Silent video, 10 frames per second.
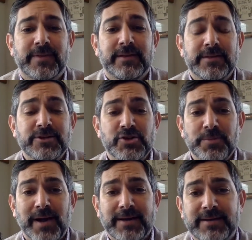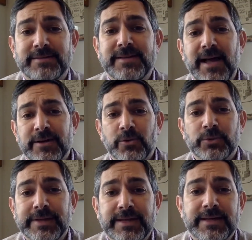This Shabbat is not
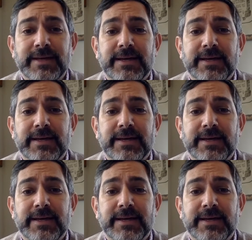only